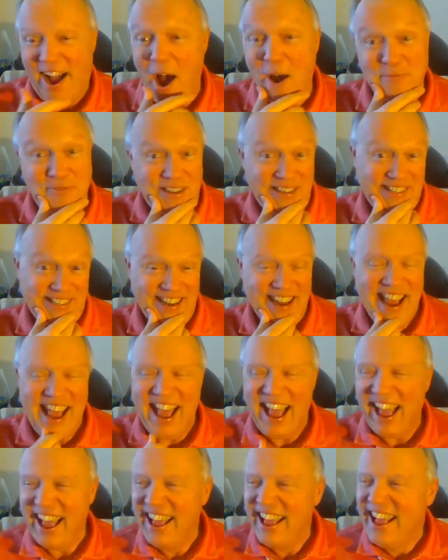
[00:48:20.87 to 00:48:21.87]
obviously.
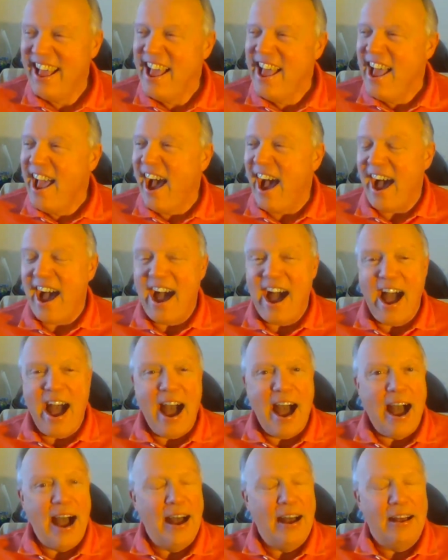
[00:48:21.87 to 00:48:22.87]

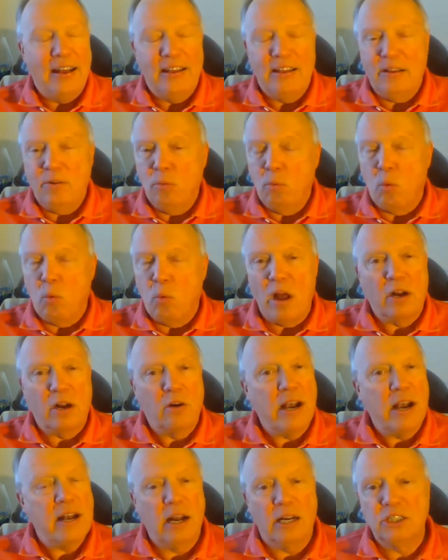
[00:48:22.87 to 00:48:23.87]
Uh, what a
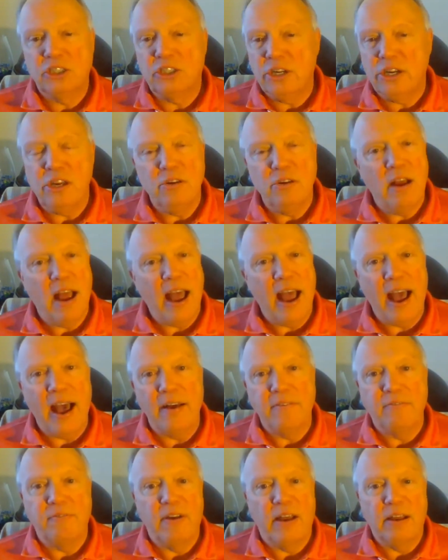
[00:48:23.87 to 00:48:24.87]
great country you
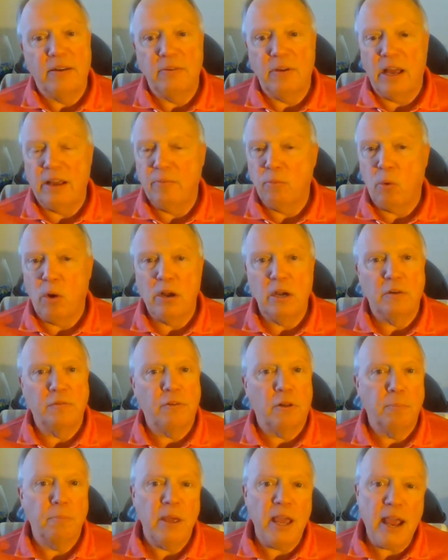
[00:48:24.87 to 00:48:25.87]
have and, and
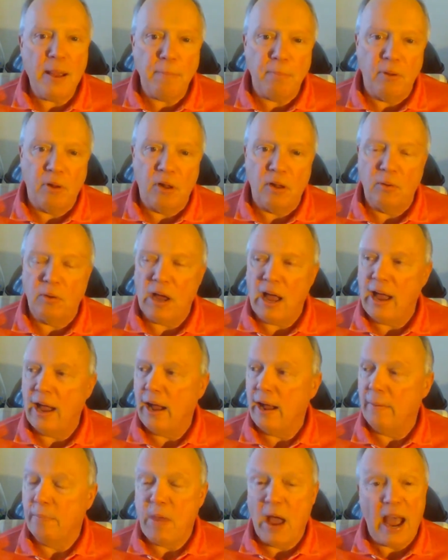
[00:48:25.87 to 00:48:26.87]
wonderful people.
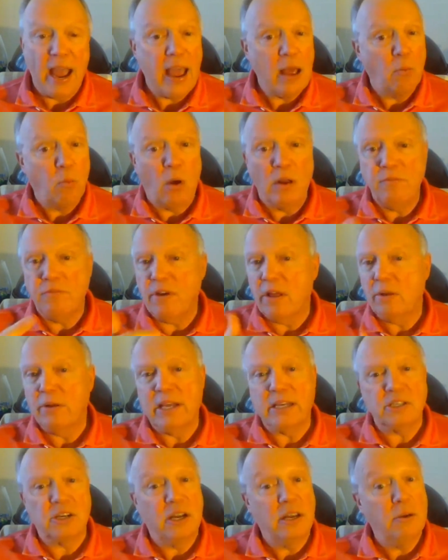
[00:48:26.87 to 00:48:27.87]
Uh, I had one fellow
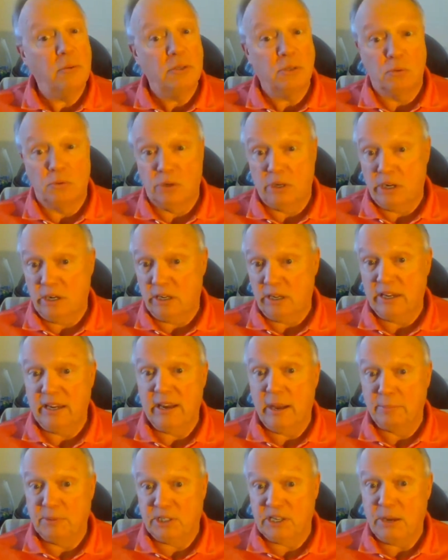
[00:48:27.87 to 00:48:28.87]
yesterday, he was really
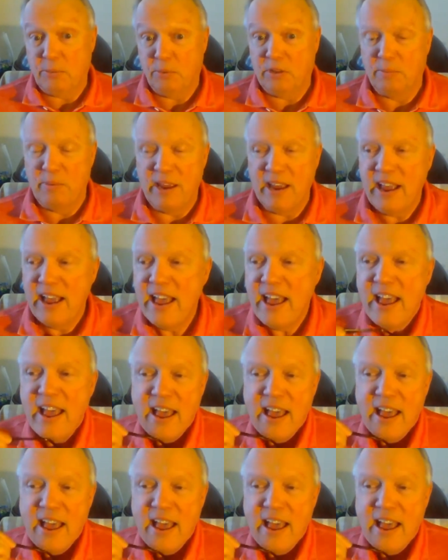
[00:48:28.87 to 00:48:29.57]
upset with me